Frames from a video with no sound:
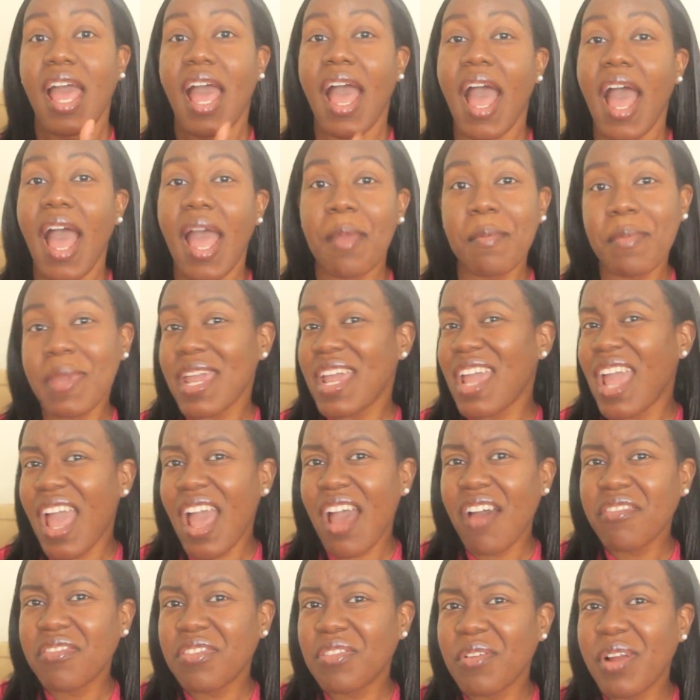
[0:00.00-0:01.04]
I may
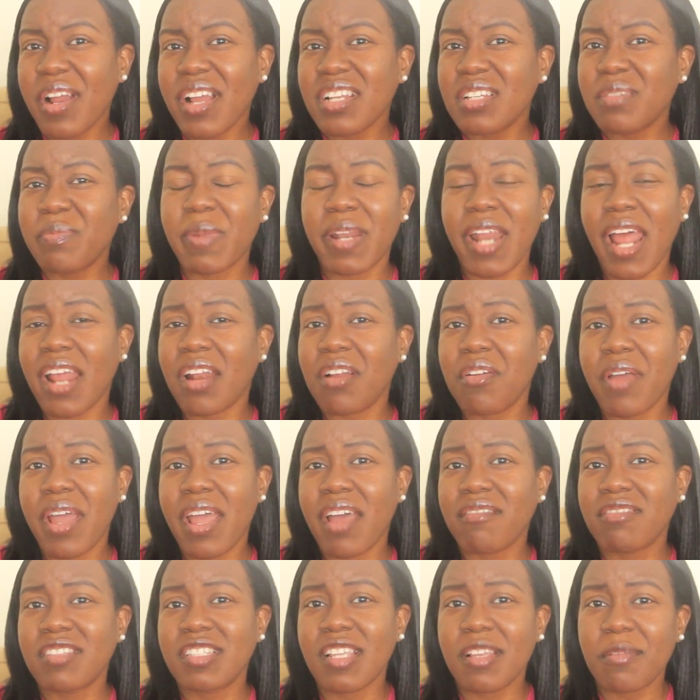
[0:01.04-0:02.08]
have thrush, but I don't
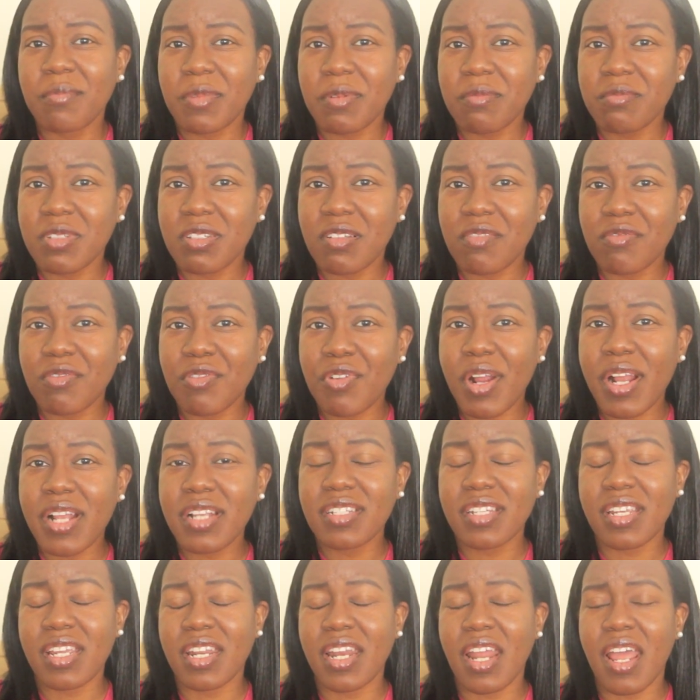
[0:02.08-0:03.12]
have symptoms of
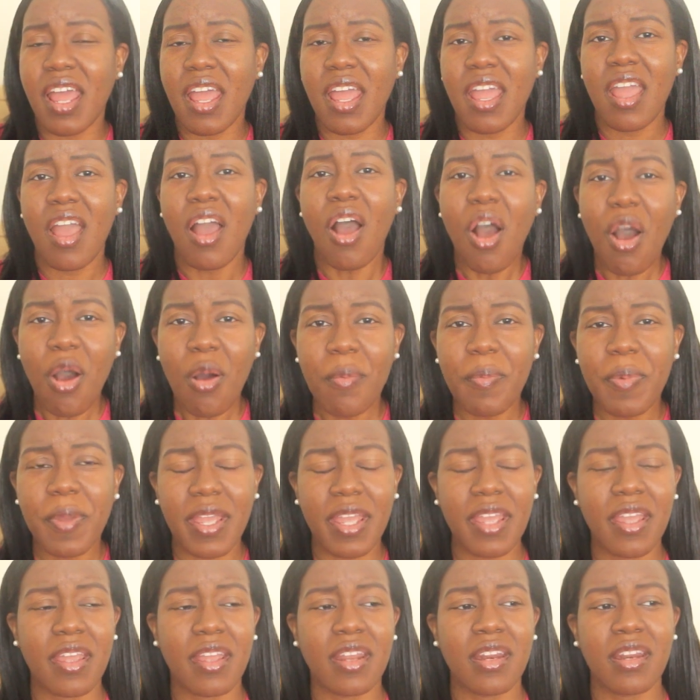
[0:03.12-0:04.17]
thrush, and I hope
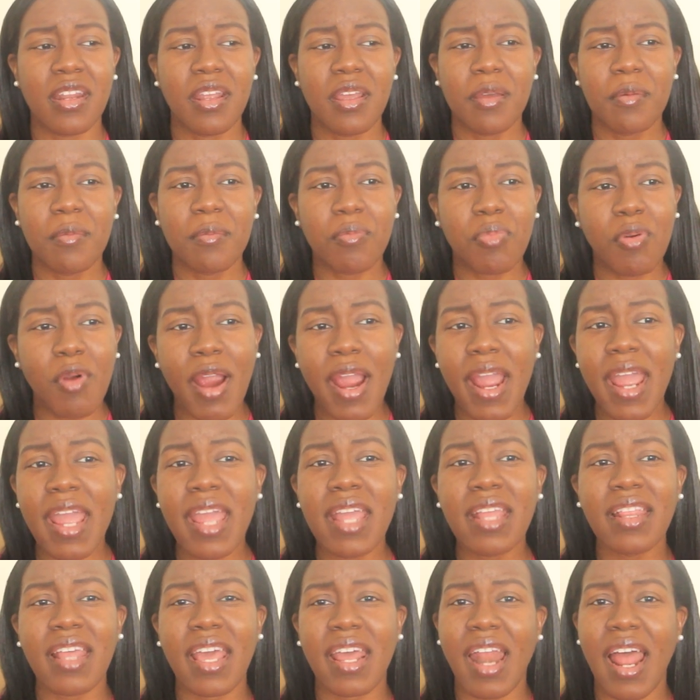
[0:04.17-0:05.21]
and
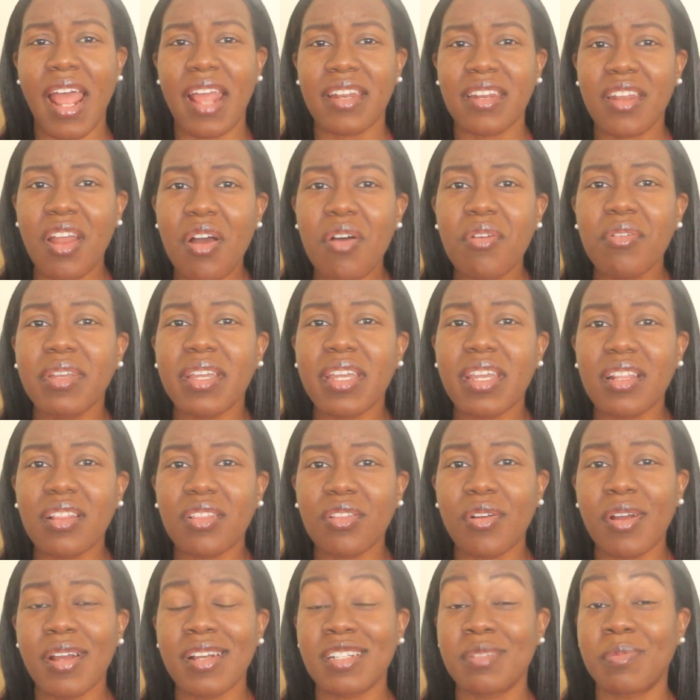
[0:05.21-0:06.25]
pray that I don't
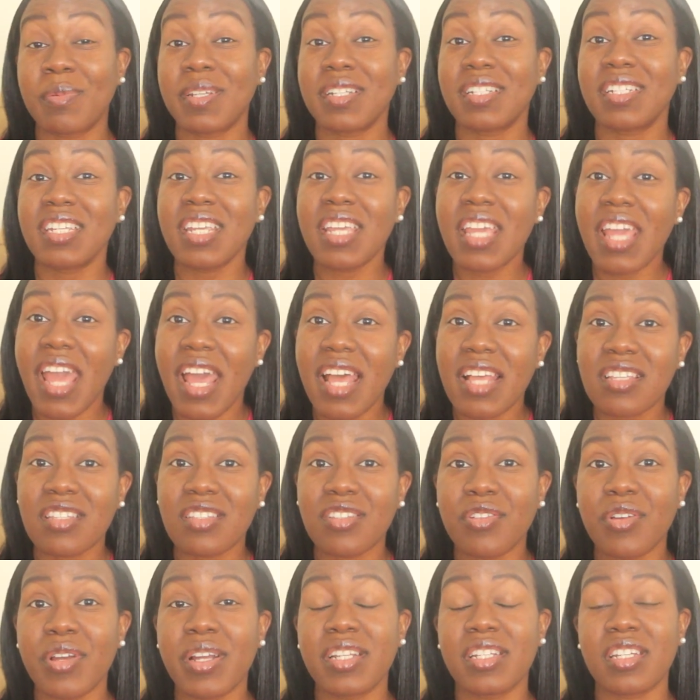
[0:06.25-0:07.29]
get thrush, but she
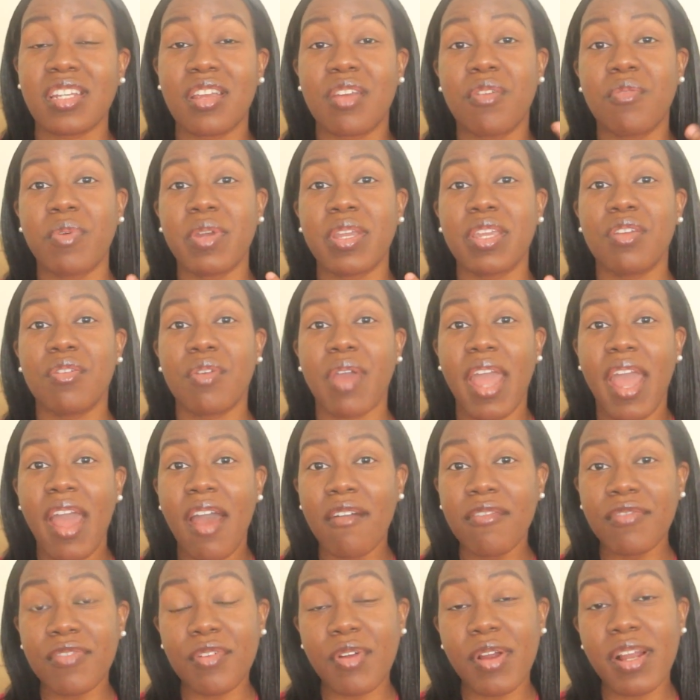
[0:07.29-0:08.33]
has thrush. And when you
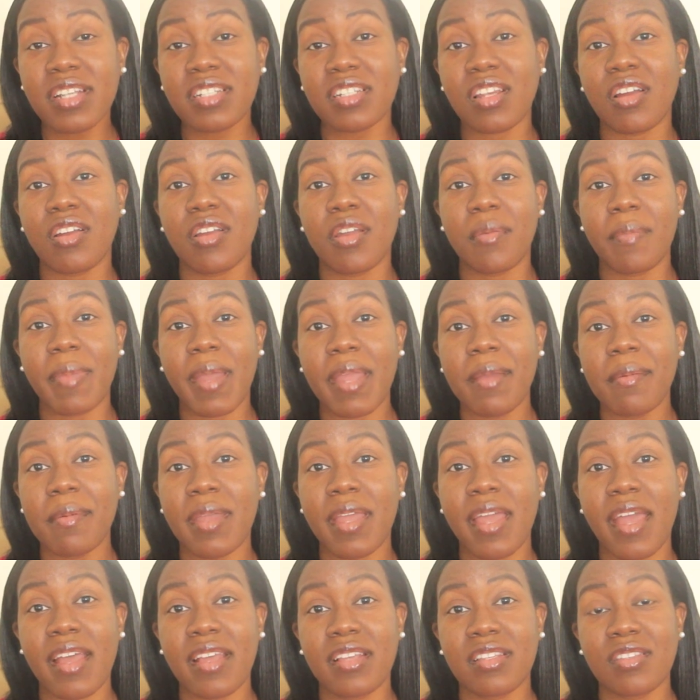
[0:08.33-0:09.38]
have thrush or your
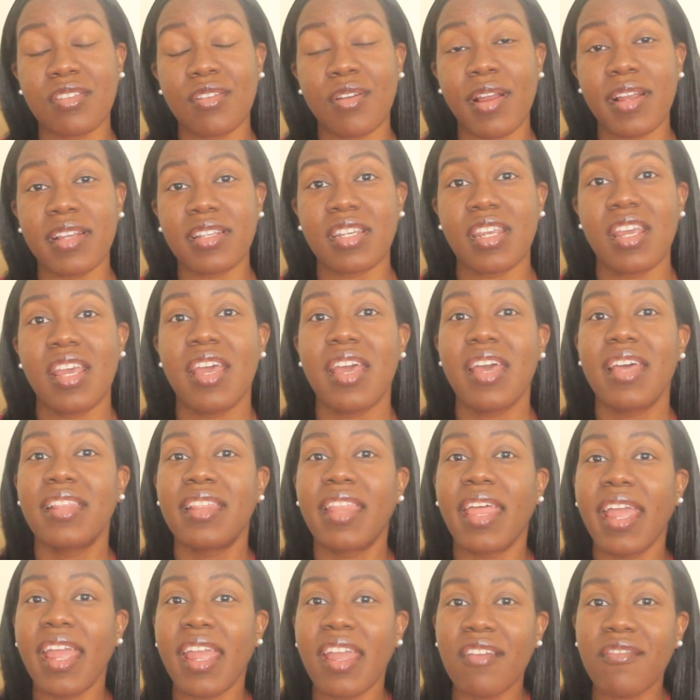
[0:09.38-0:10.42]
baby has thrush,
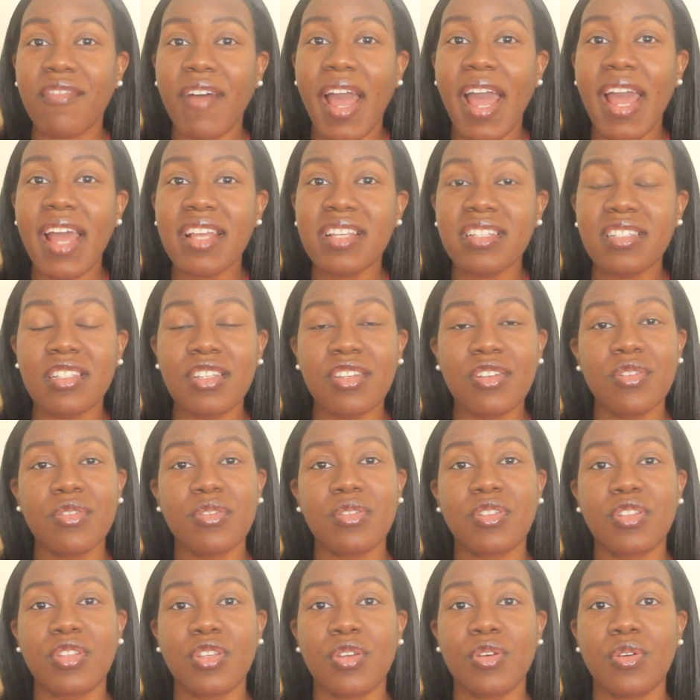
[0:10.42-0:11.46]
they advise
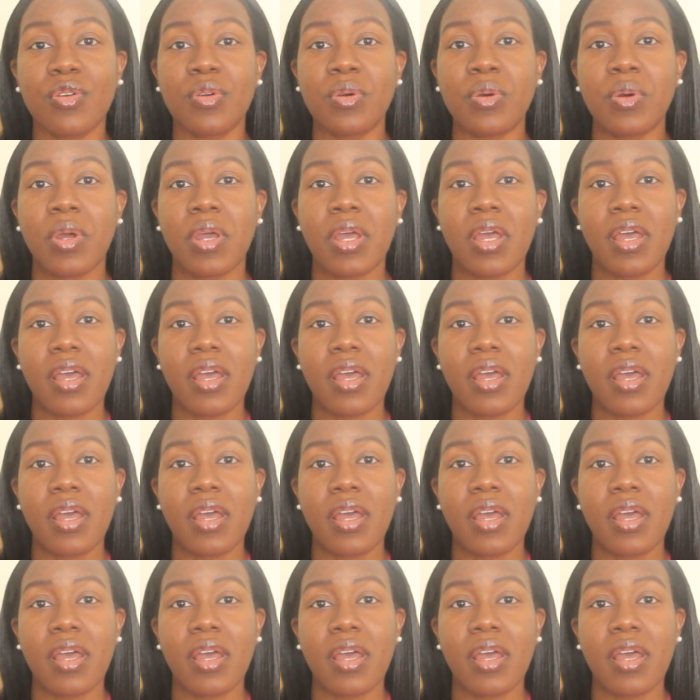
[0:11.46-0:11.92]
you to